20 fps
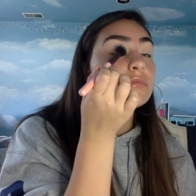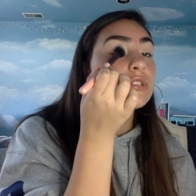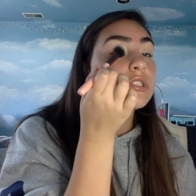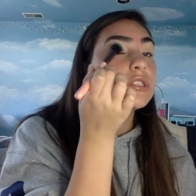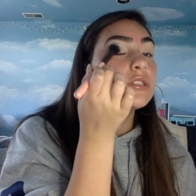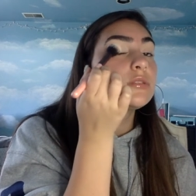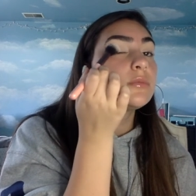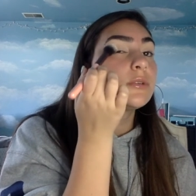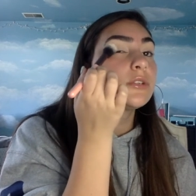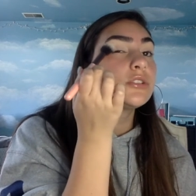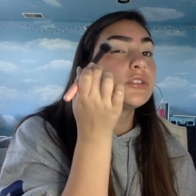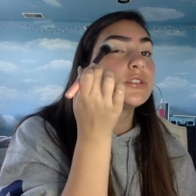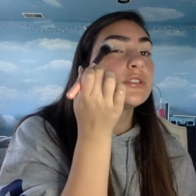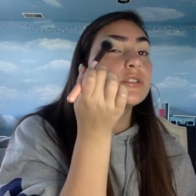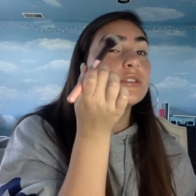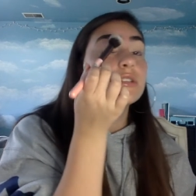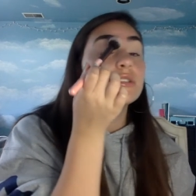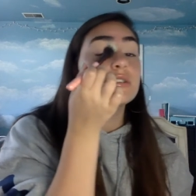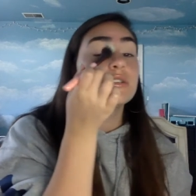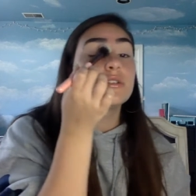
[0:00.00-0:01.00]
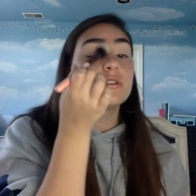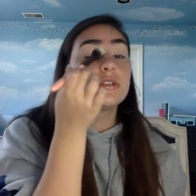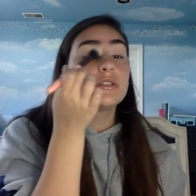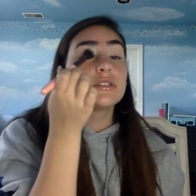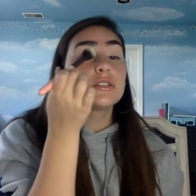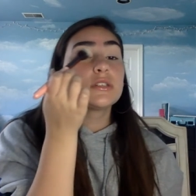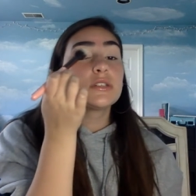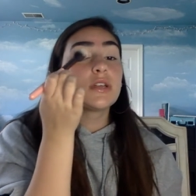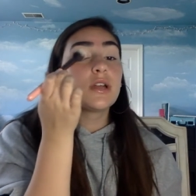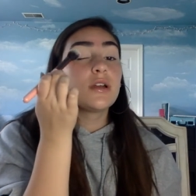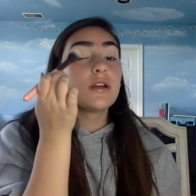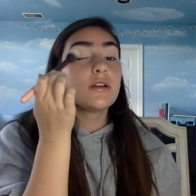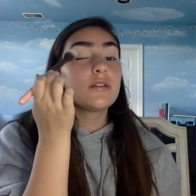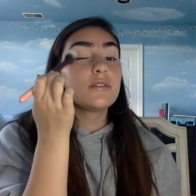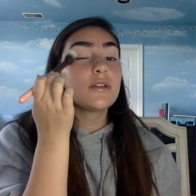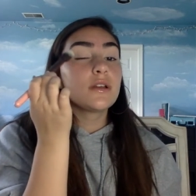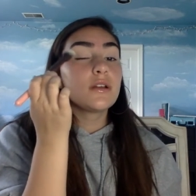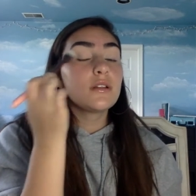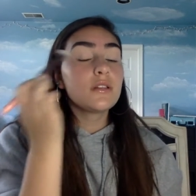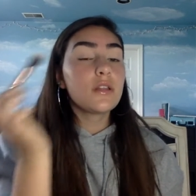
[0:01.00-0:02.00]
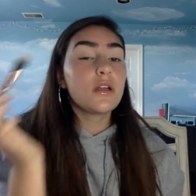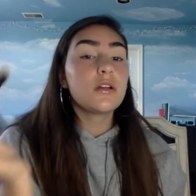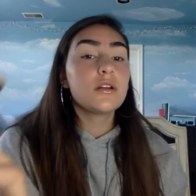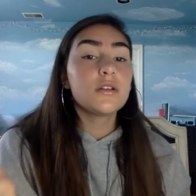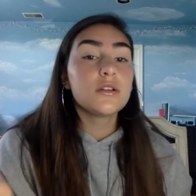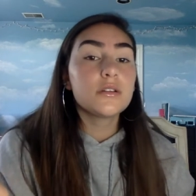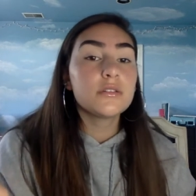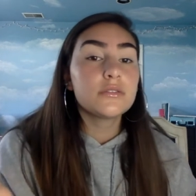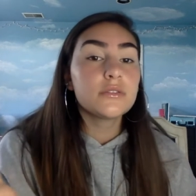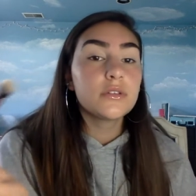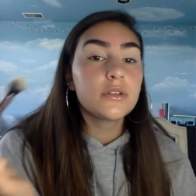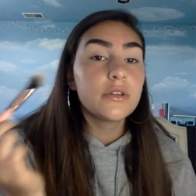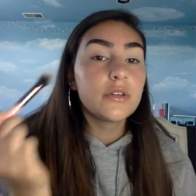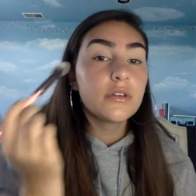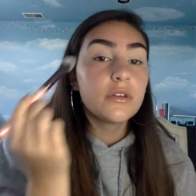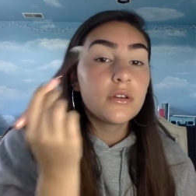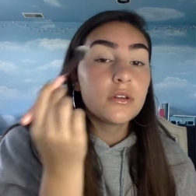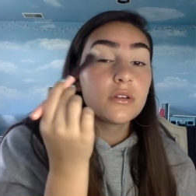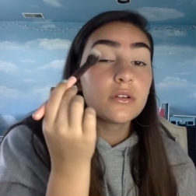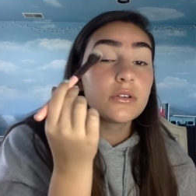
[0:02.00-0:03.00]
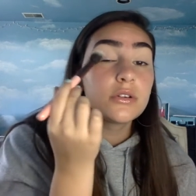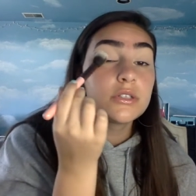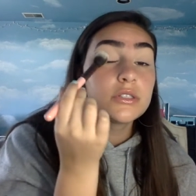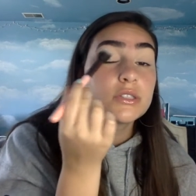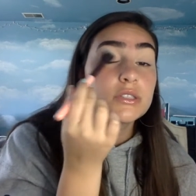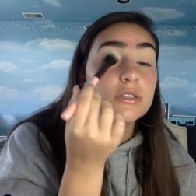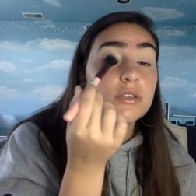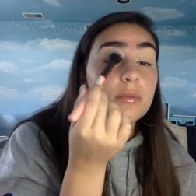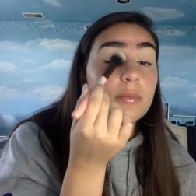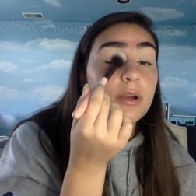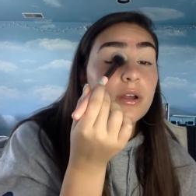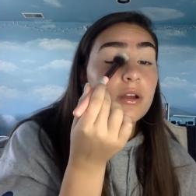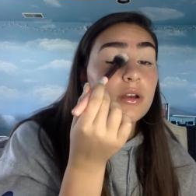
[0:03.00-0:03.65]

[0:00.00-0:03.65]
Just to make sure that it doesn't crease, because I have, like, a lot of creases on my